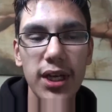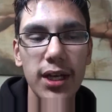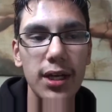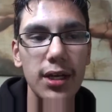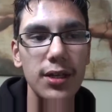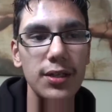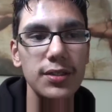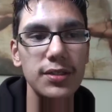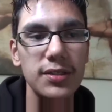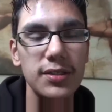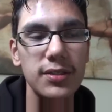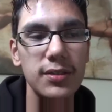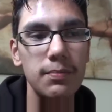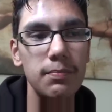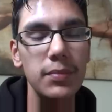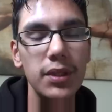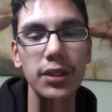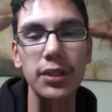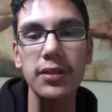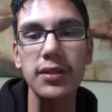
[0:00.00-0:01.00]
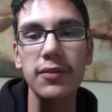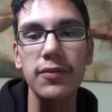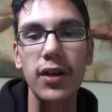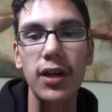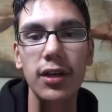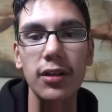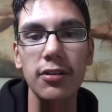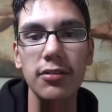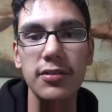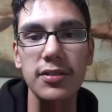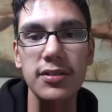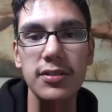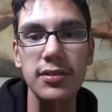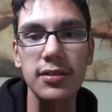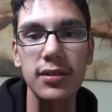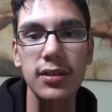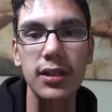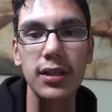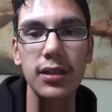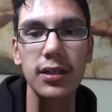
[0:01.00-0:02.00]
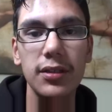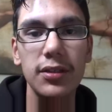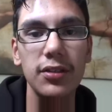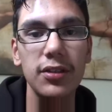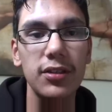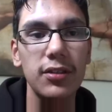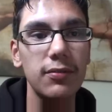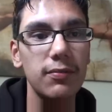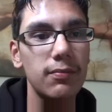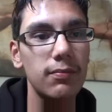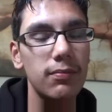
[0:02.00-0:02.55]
as millions of dollars in